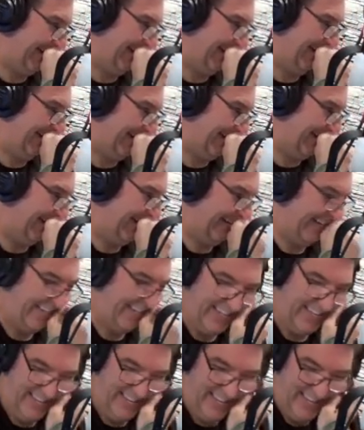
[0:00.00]

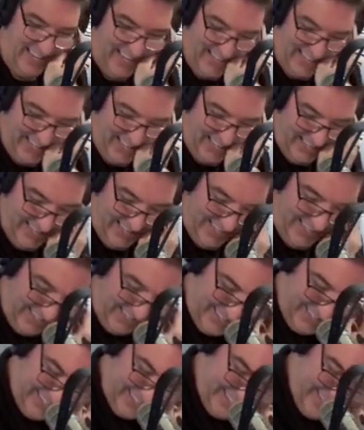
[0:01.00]

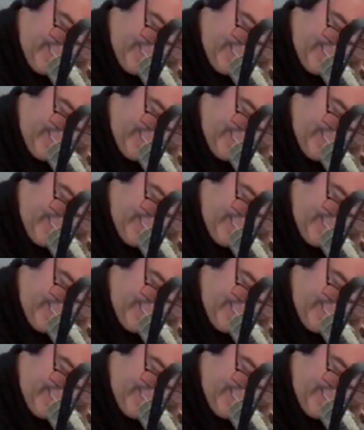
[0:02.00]
[no speech]